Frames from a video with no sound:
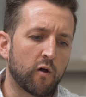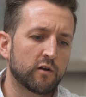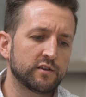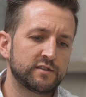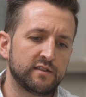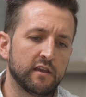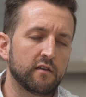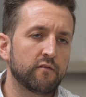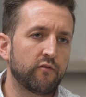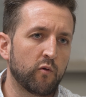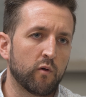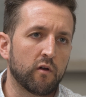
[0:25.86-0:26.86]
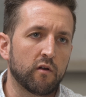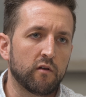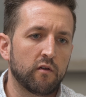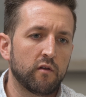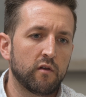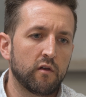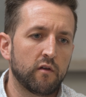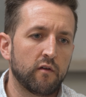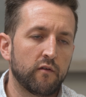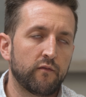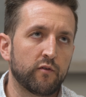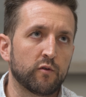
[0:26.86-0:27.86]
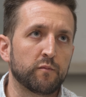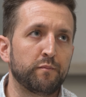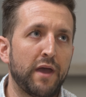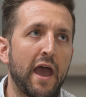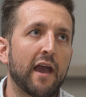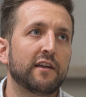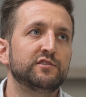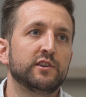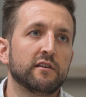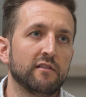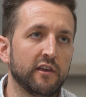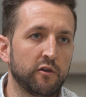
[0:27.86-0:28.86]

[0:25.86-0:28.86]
Hardest thing for packaging